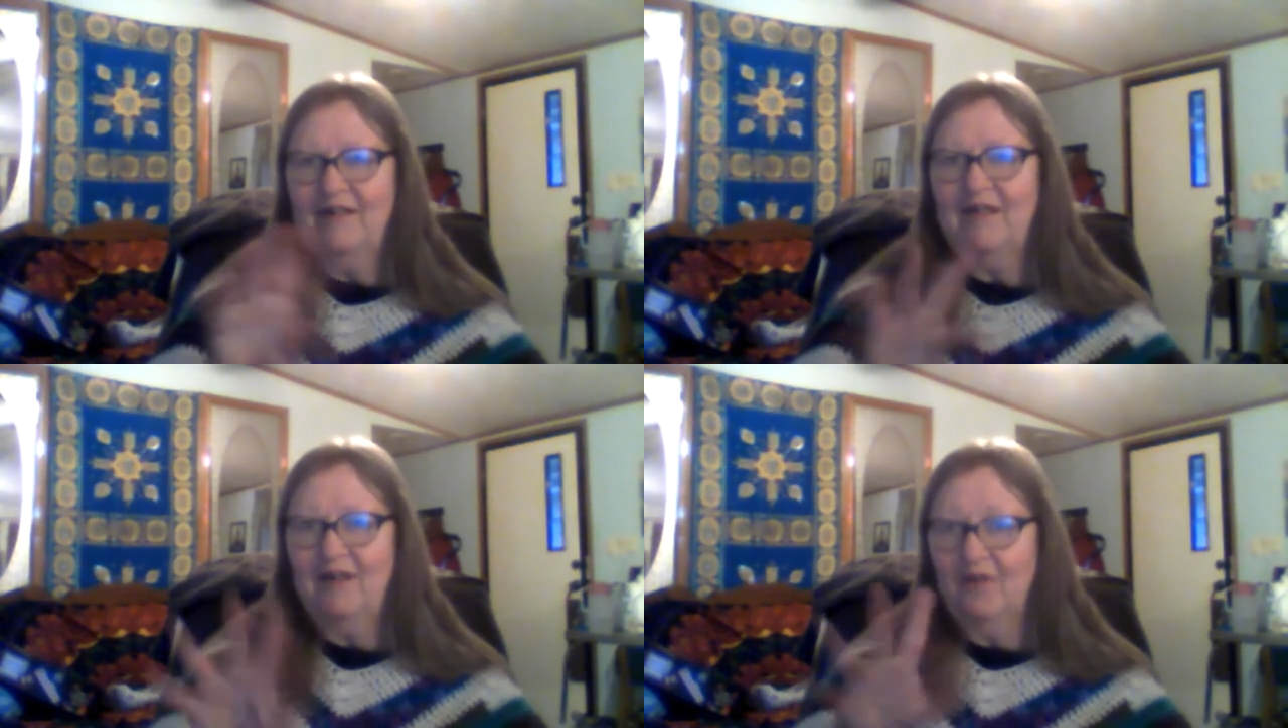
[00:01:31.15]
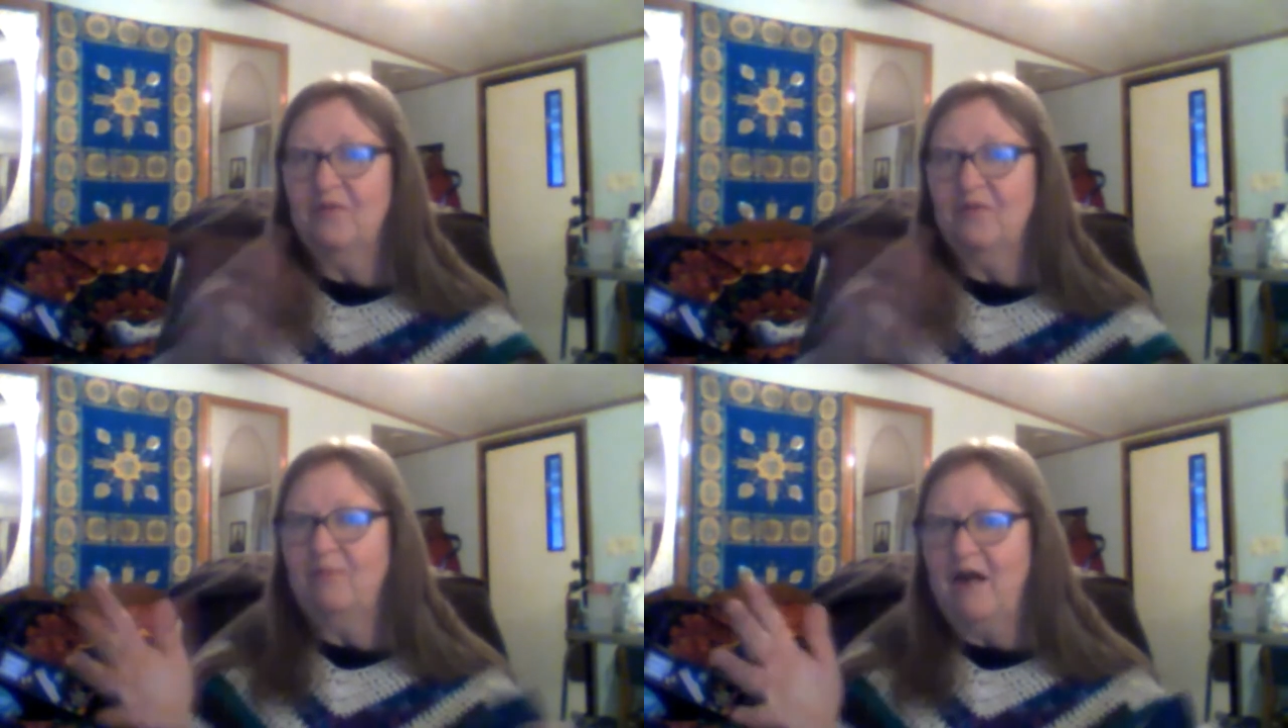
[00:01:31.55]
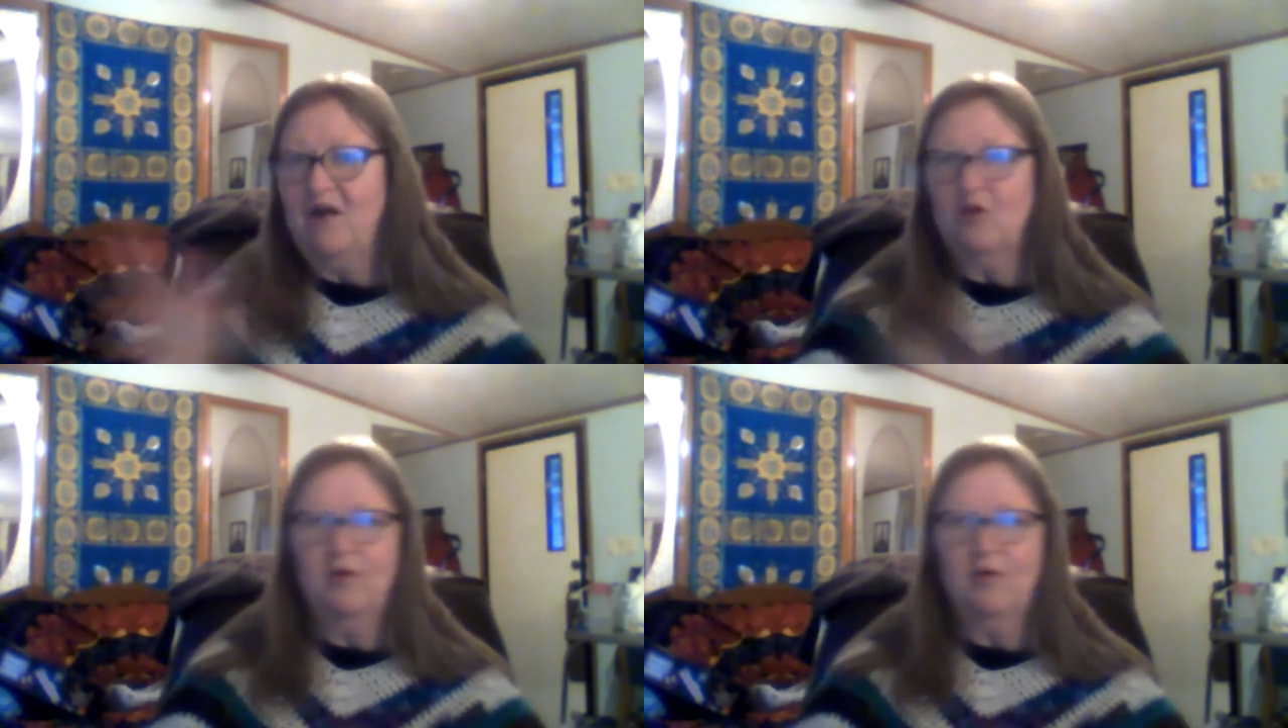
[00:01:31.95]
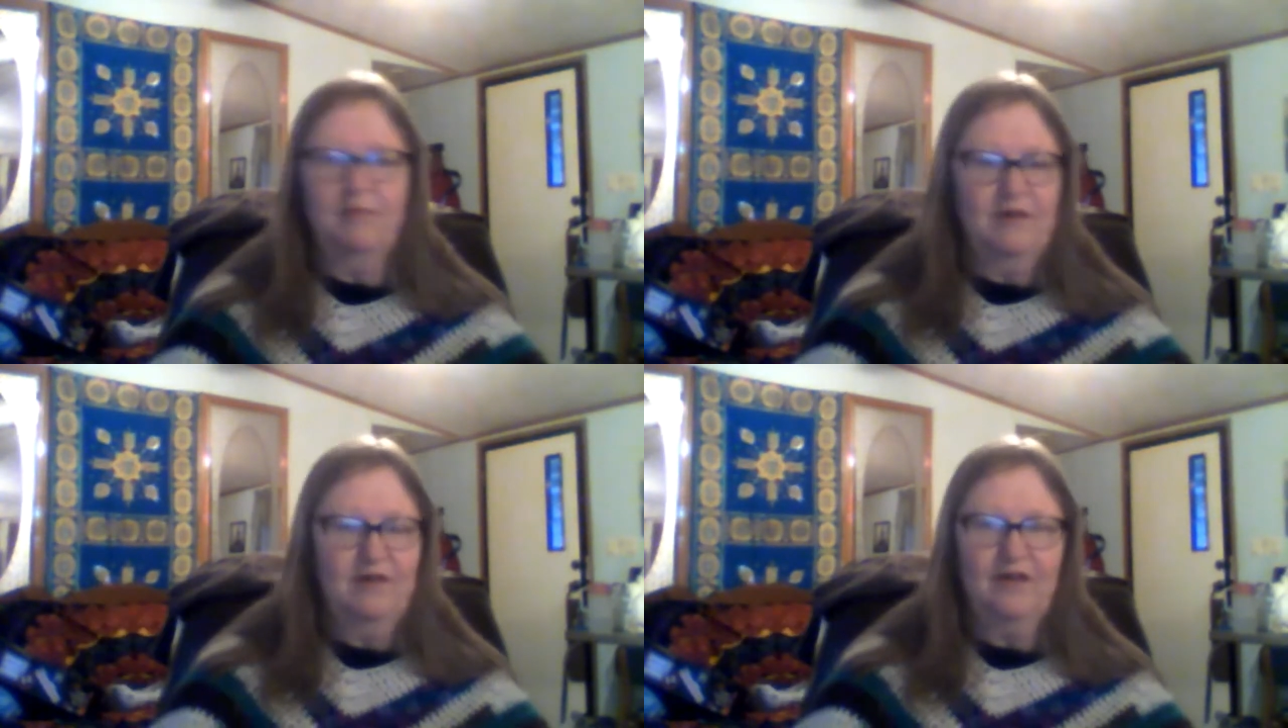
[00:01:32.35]
the Pioneer
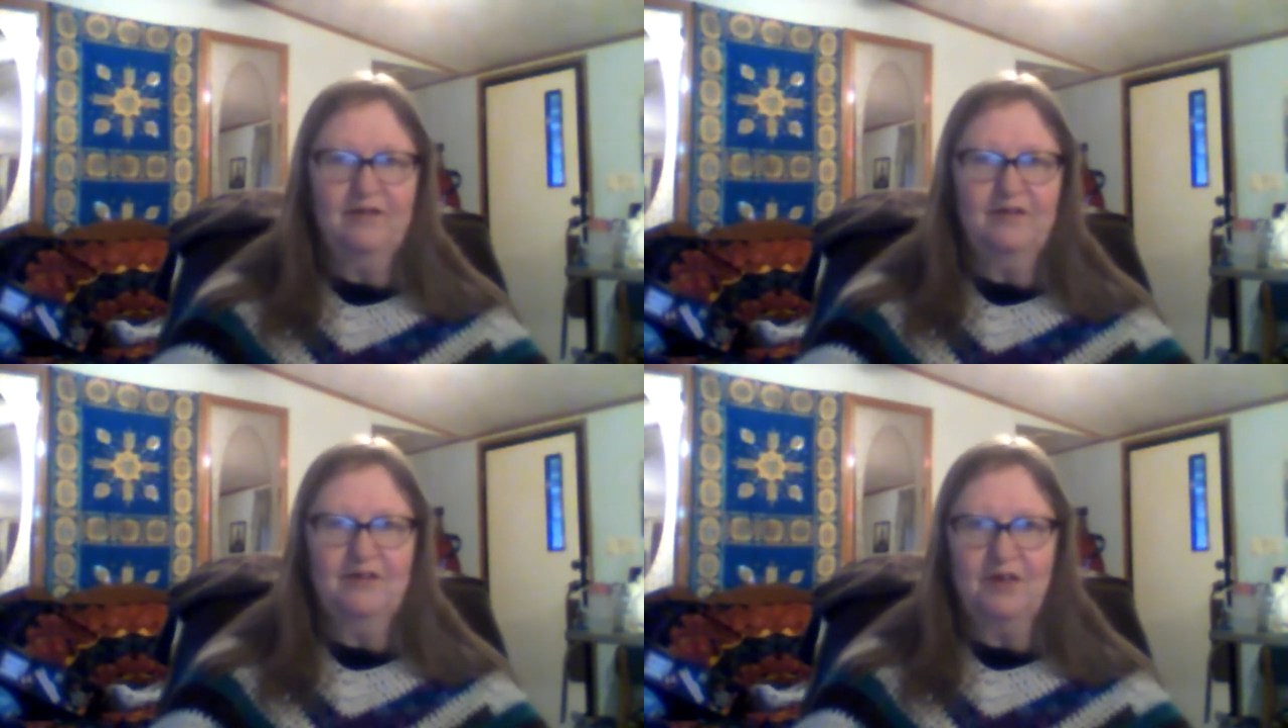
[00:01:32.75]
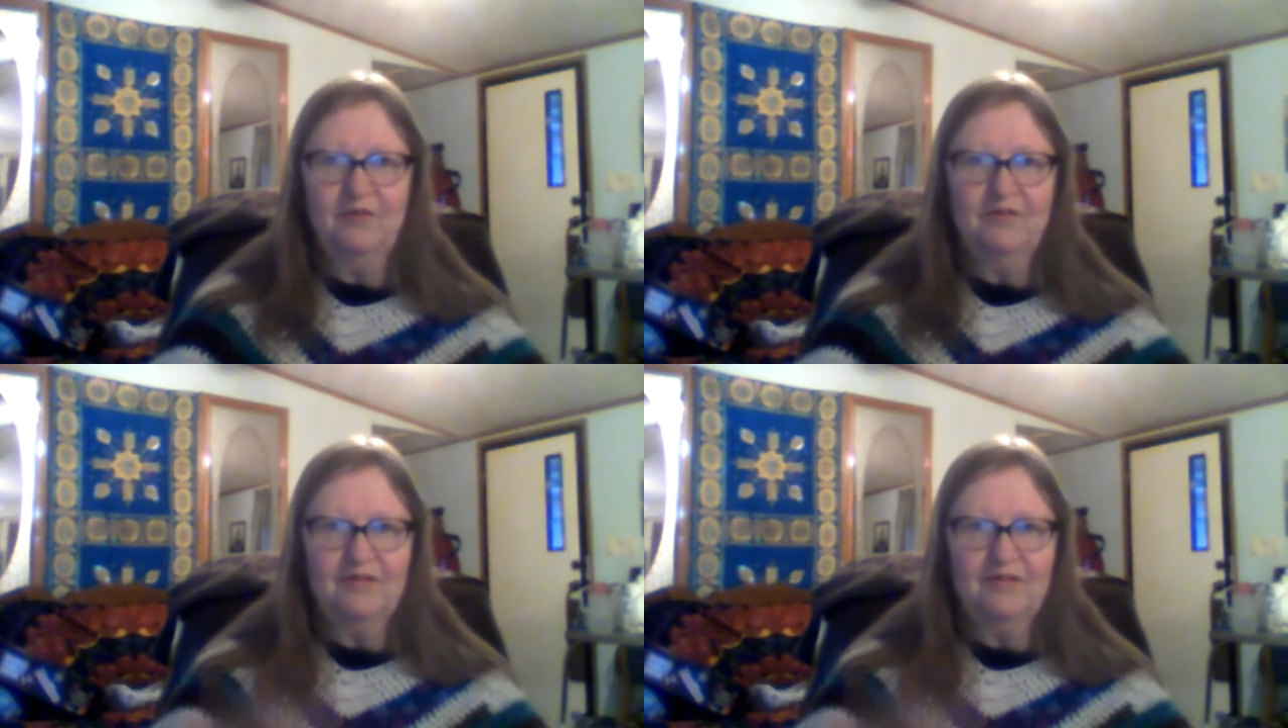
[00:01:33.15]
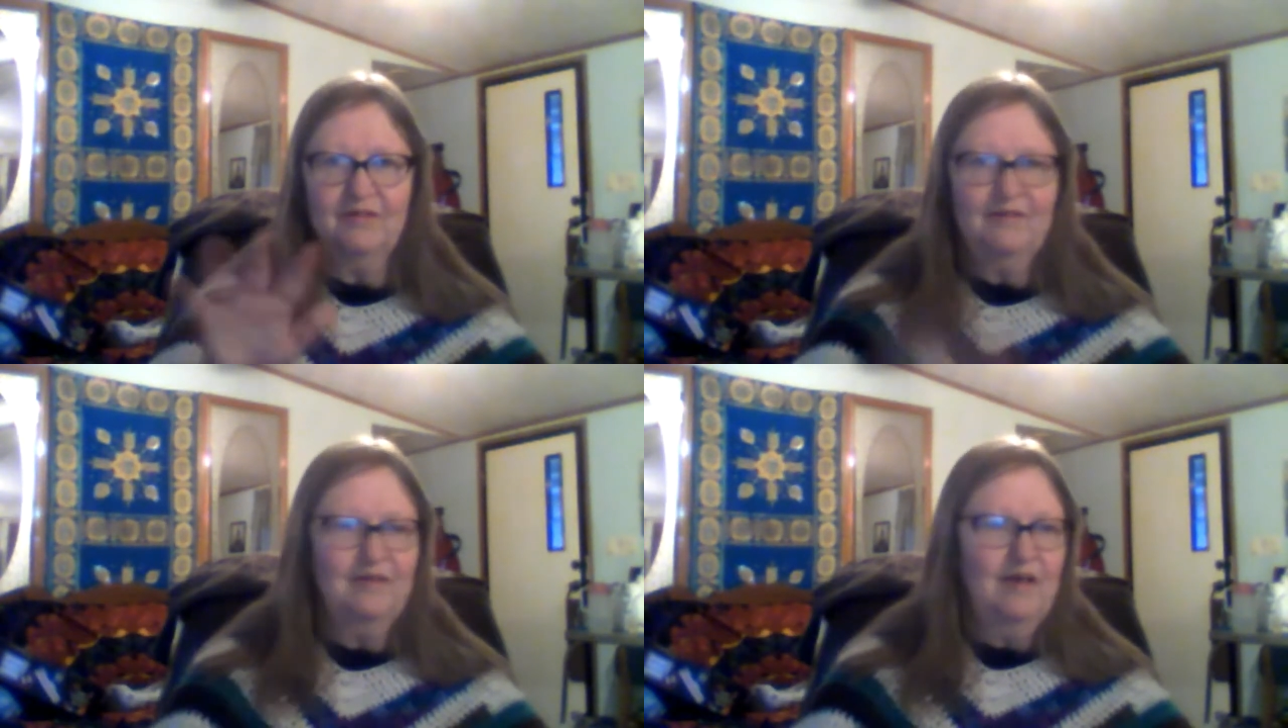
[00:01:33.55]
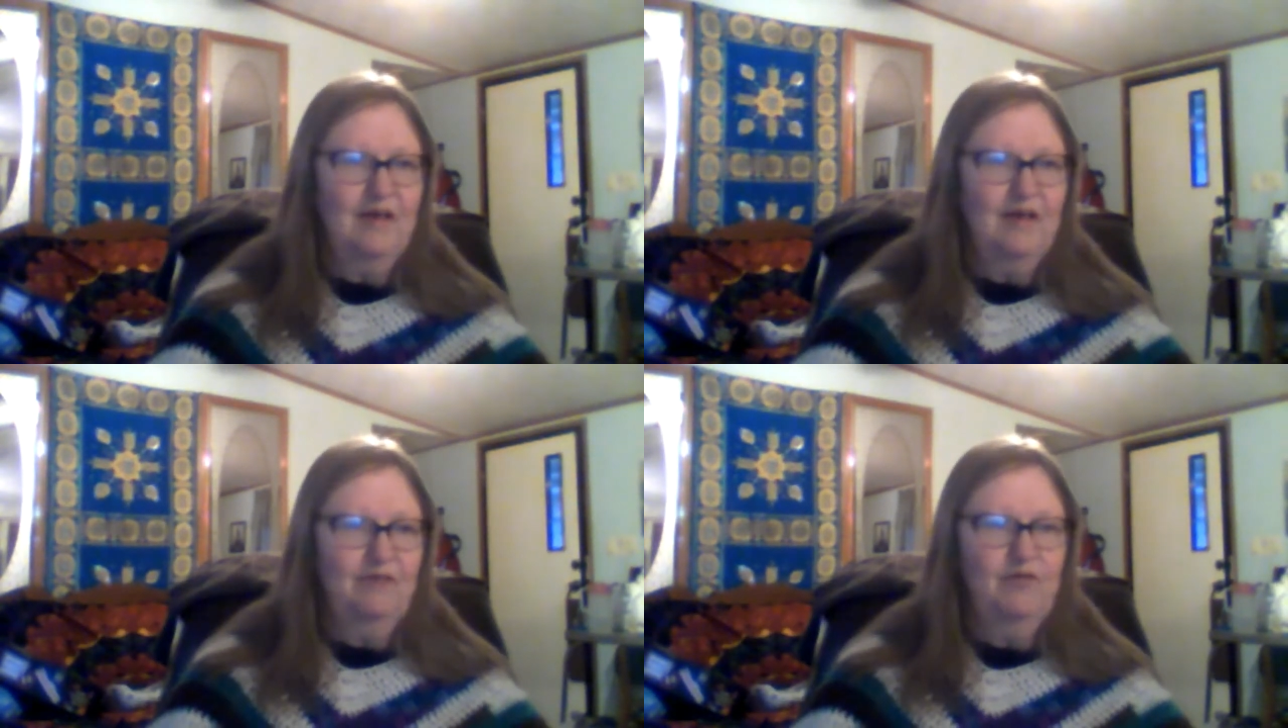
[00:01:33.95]
Woman on the shows, the
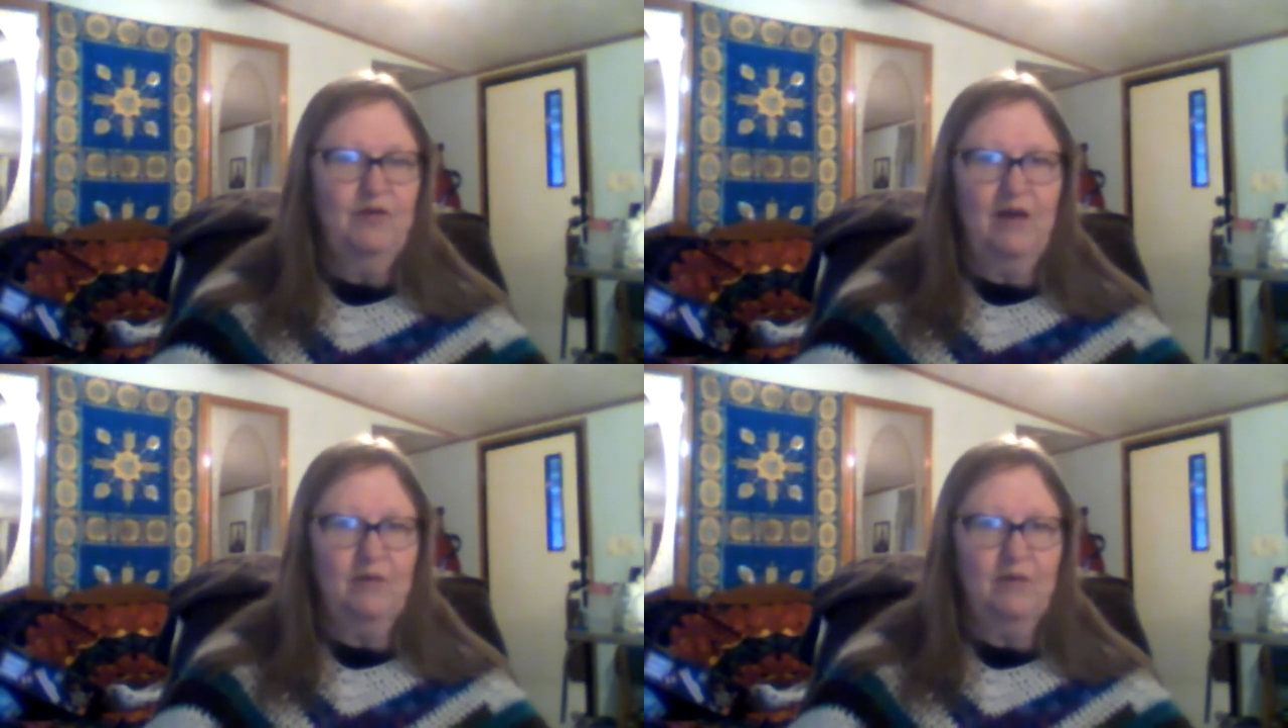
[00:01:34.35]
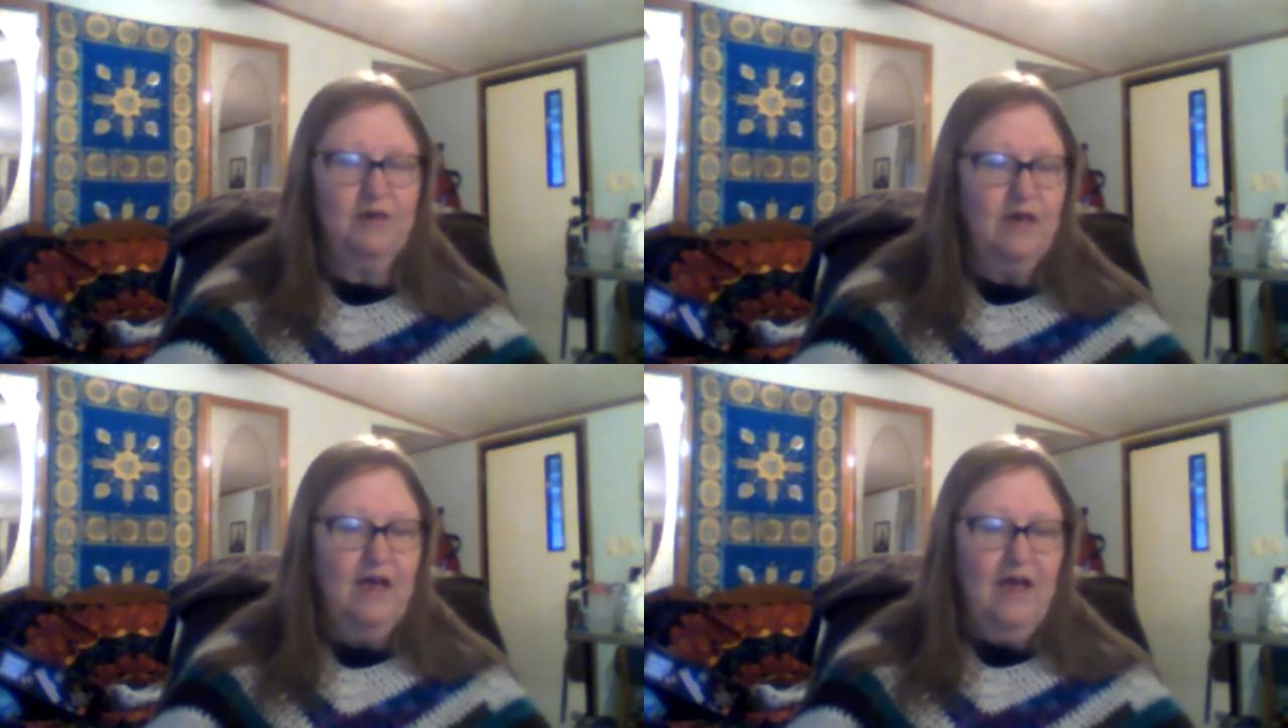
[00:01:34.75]
Food Network,